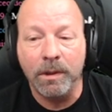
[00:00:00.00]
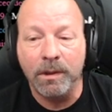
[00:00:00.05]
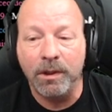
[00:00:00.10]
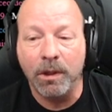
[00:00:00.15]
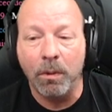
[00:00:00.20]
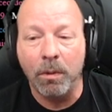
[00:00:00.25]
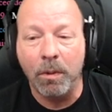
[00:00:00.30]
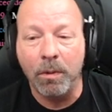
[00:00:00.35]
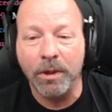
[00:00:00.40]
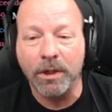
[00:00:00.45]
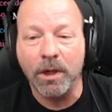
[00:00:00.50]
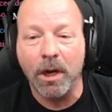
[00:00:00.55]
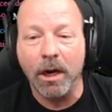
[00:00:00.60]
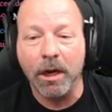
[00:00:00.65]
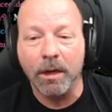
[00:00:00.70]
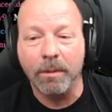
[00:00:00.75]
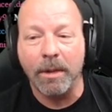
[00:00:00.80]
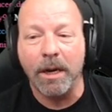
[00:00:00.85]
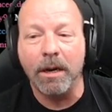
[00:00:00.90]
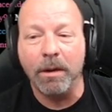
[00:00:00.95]
So when we talk
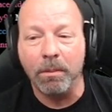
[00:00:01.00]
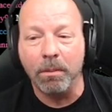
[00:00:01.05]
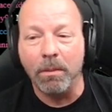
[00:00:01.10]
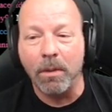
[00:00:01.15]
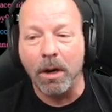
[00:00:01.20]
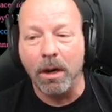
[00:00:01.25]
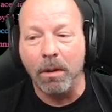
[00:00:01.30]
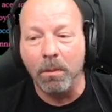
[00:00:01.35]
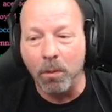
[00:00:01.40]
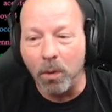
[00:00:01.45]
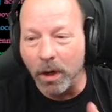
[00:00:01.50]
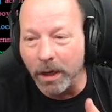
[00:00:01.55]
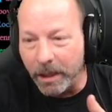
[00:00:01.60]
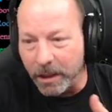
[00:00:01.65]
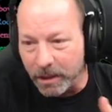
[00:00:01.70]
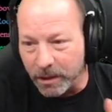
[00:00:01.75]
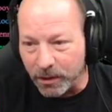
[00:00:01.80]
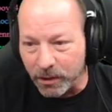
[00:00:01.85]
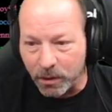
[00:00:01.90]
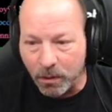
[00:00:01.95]
about mom wanting
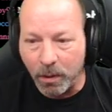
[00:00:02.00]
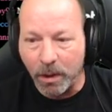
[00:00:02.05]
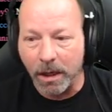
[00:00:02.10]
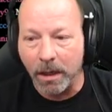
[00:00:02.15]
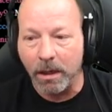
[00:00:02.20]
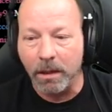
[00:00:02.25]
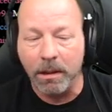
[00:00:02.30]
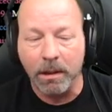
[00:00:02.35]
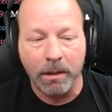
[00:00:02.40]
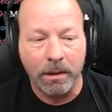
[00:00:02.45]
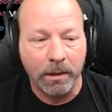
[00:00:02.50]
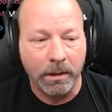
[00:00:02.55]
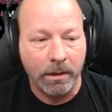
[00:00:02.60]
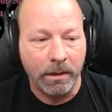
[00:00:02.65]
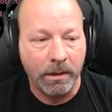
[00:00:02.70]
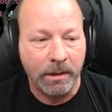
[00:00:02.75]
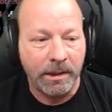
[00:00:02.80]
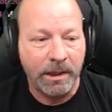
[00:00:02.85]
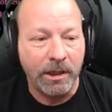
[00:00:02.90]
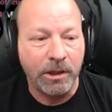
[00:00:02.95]
to square
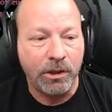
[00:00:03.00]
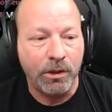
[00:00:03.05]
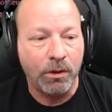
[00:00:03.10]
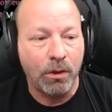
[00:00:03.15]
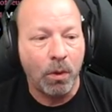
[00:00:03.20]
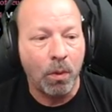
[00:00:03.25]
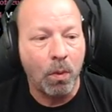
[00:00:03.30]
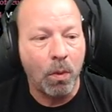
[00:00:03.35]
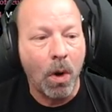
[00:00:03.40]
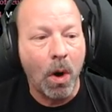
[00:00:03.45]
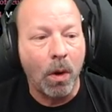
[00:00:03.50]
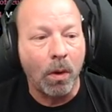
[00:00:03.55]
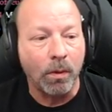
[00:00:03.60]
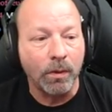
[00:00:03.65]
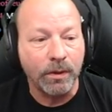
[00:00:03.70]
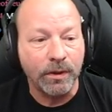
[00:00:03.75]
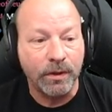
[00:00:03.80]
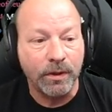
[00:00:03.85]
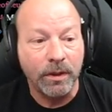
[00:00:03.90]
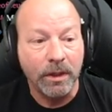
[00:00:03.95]
teach you to
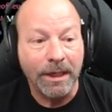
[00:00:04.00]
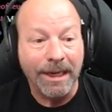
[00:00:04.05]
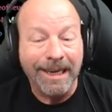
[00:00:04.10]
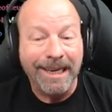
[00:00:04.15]
waltz,